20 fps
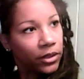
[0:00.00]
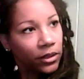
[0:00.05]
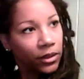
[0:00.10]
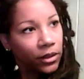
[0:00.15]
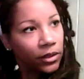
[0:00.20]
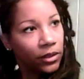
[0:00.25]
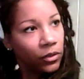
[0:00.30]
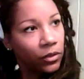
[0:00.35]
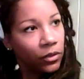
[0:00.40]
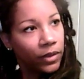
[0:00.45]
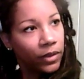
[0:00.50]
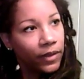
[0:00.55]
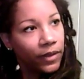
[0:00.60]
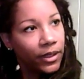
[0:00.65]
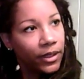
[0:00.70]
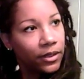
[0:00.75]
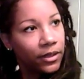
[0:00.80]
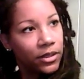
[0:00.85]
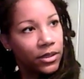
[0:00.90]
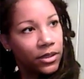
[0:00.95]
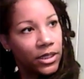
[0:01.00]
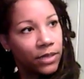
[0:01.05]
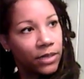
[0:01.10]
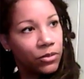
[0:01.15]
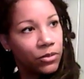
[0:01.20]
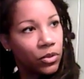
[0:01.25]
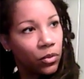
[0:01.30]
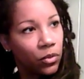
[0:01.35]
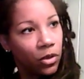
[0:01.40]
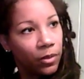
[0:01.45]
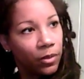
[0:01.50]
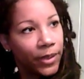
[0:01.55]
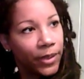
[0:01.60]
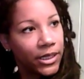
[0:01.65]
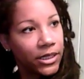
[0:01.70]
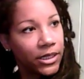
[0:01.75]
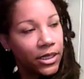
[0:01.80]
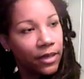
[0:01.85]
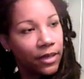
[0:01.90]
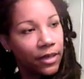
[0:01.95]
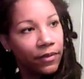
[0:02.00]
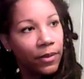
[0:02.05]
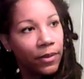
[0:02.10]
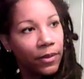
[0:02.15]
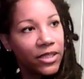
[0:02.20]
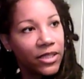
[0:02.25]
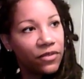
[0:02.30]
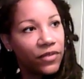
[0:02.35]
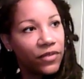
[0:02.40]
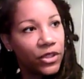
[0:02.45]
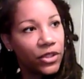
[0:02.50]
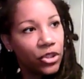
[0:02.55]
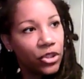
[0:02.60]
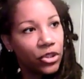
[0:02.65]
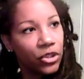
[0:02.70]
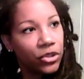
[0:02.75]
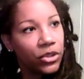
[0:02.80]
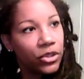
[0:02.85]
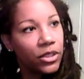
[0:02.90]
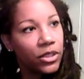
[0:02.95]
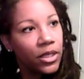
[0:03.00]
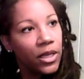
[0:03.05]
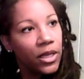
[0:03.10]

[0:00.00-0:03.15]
and the one that seemed to work best and have the best features.